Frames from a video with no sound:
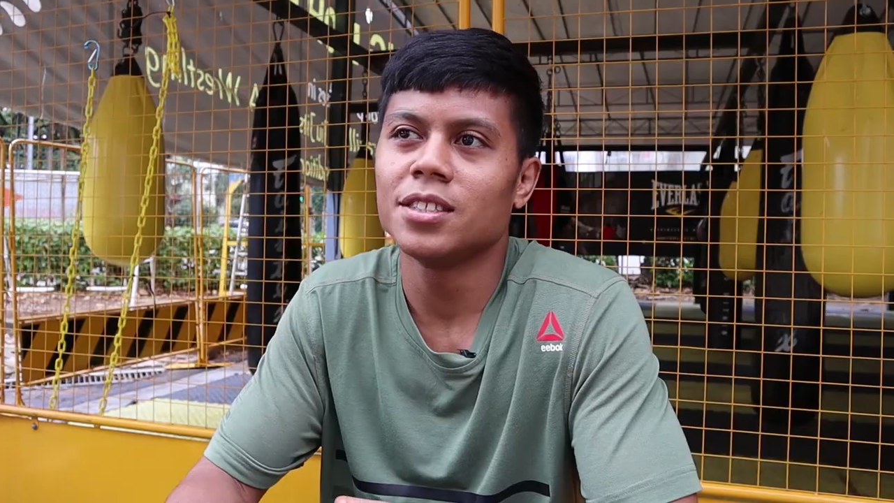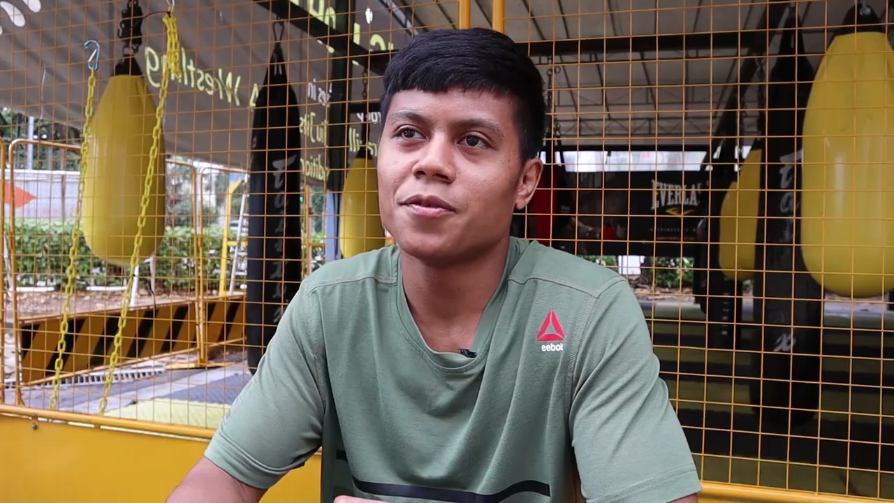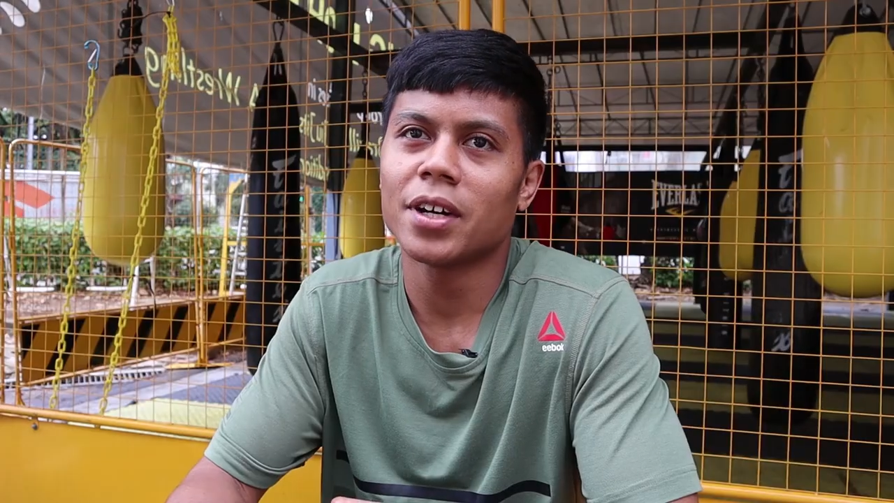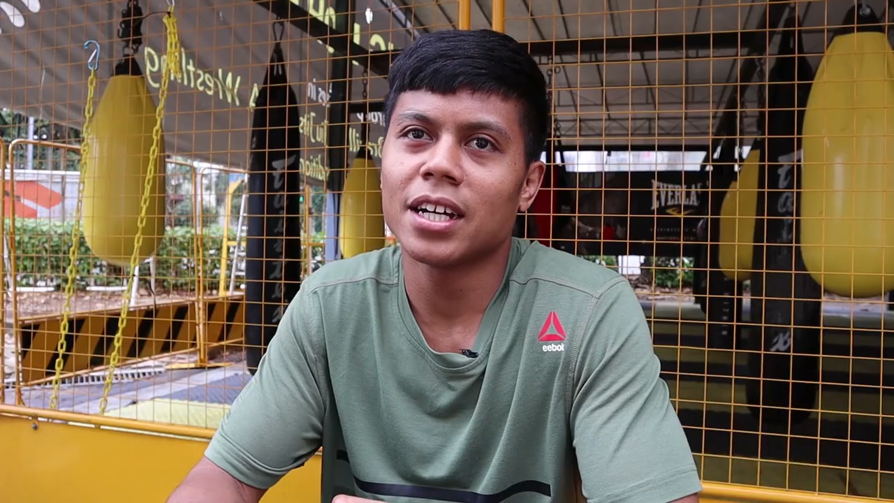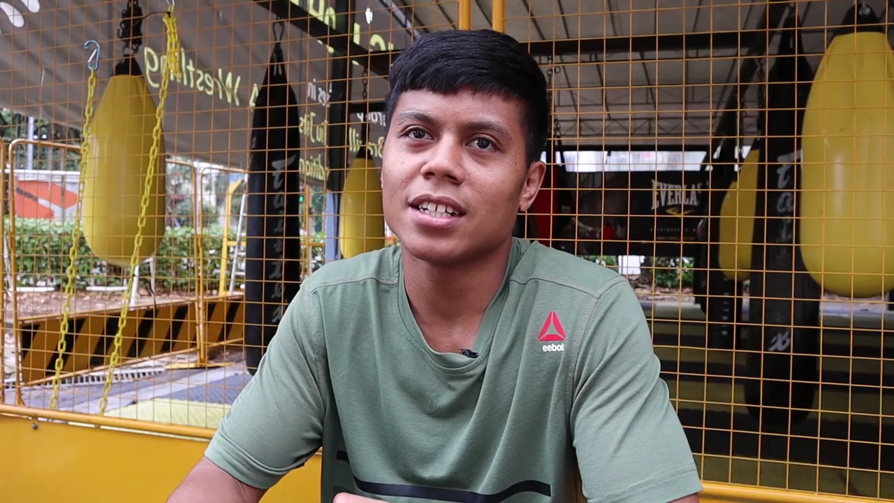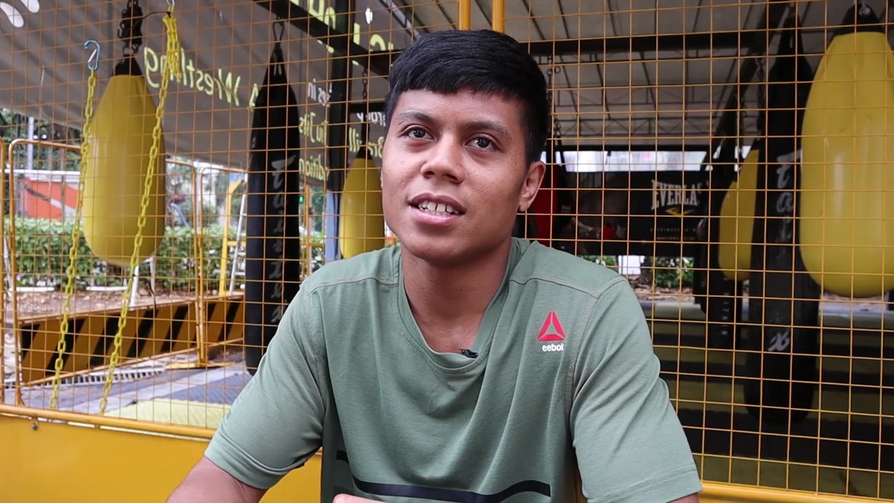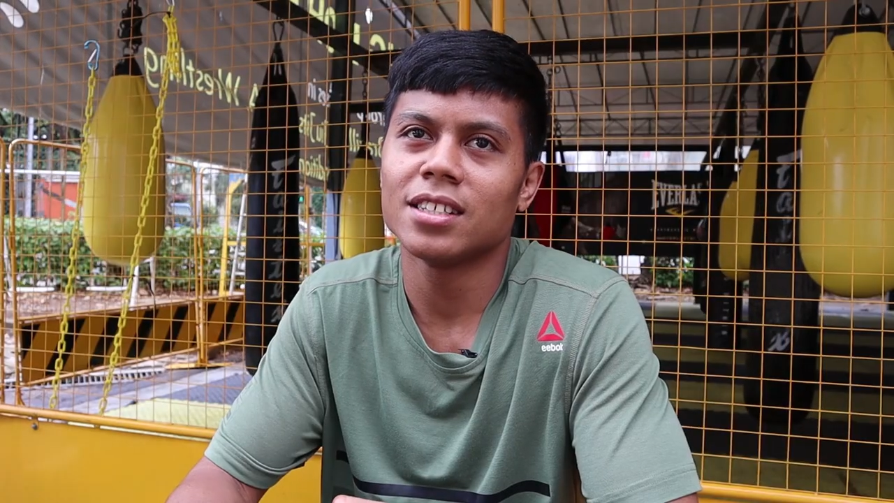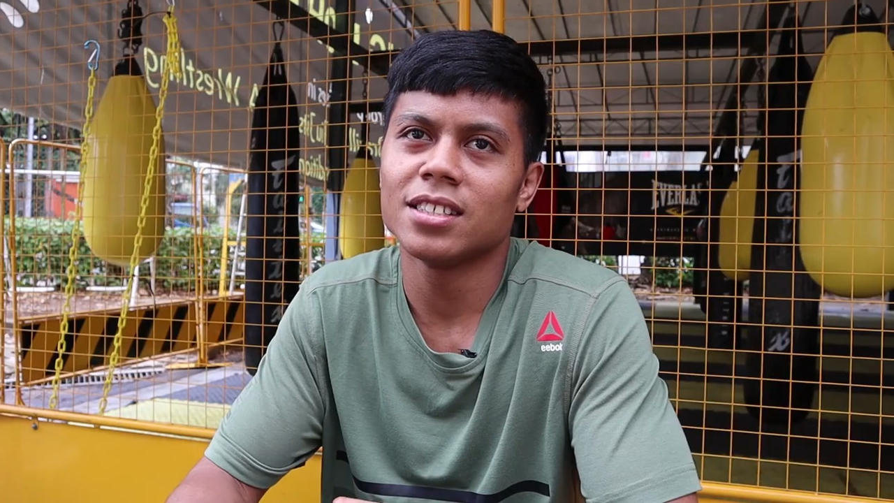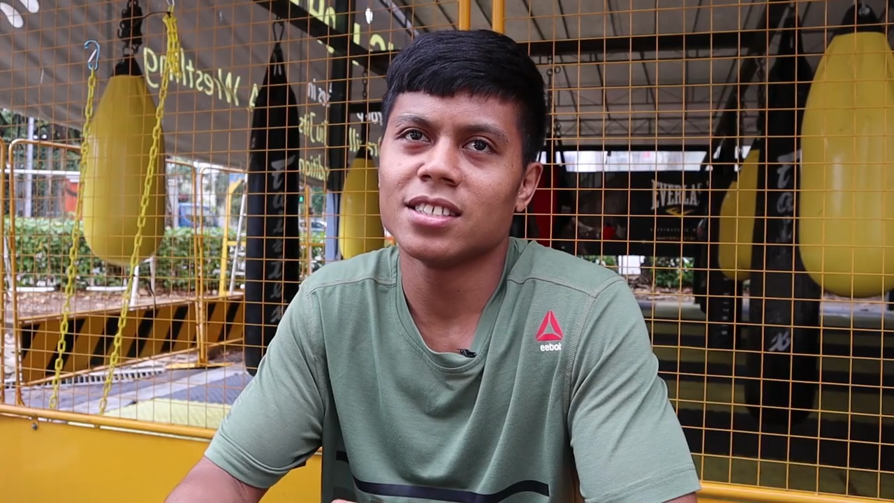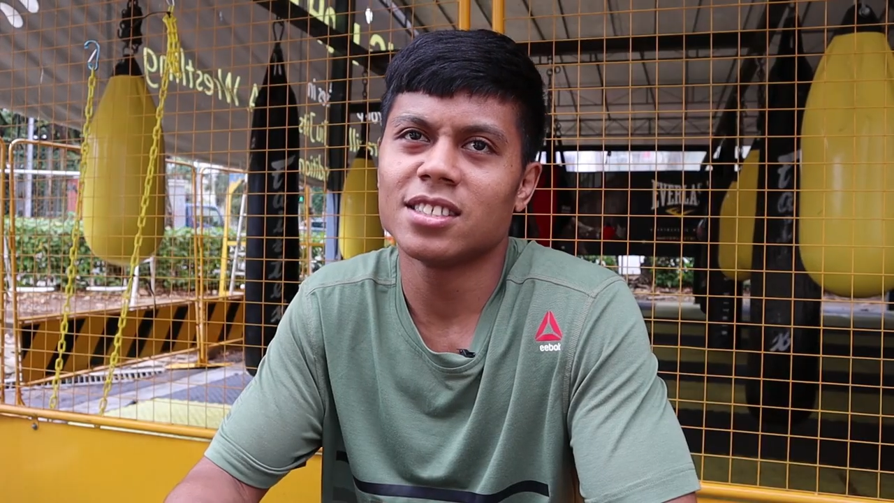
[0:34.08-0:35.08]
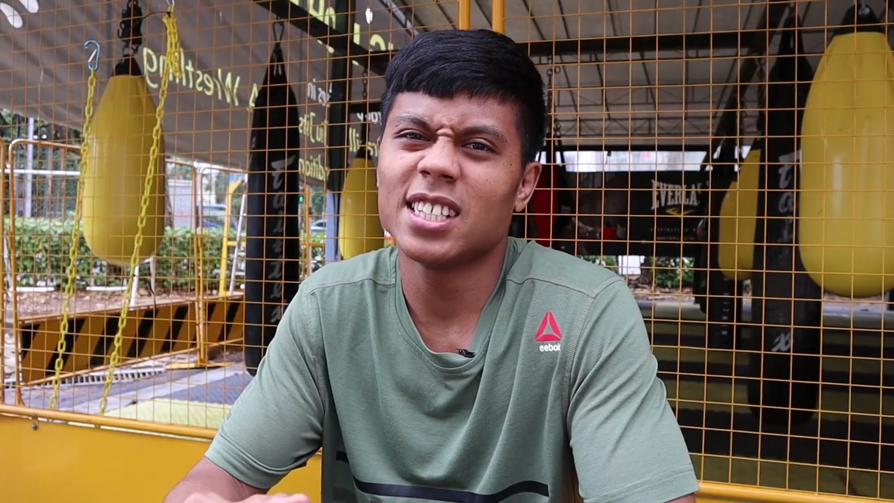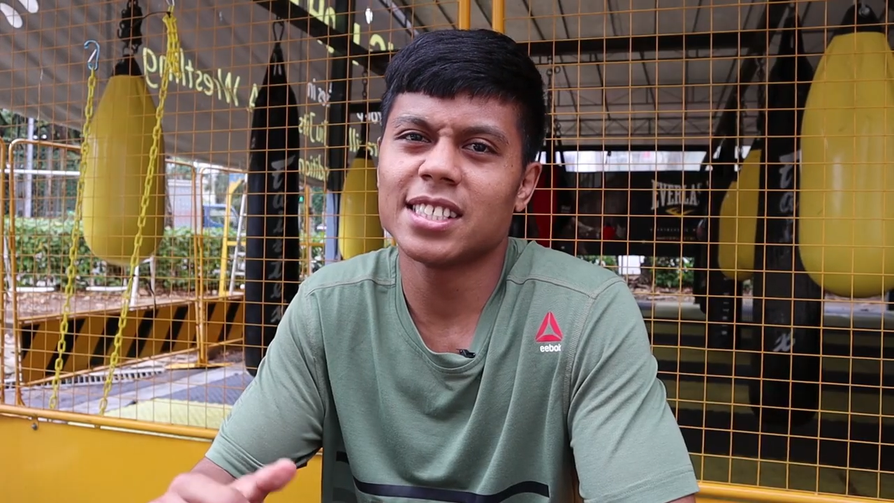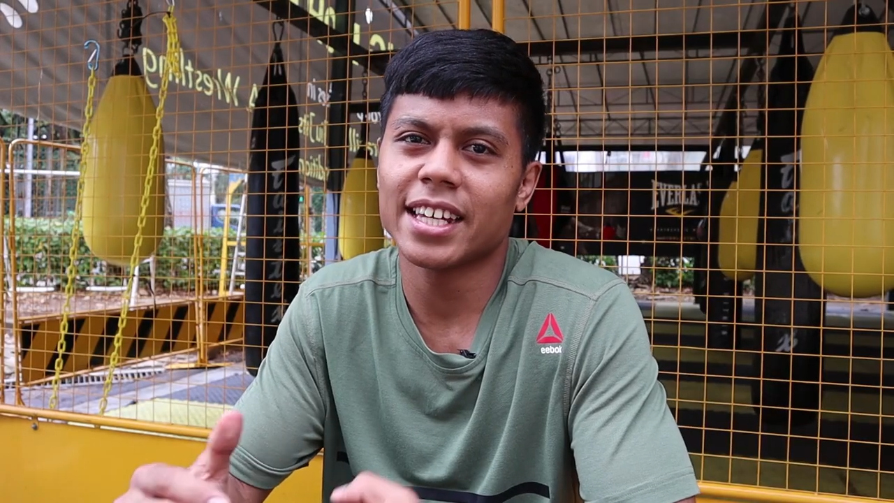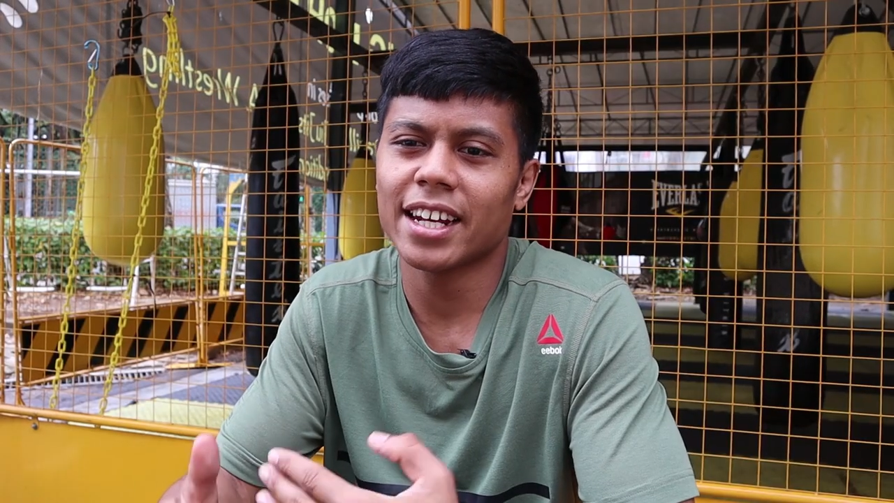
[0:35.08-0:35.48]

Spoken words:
This fight is just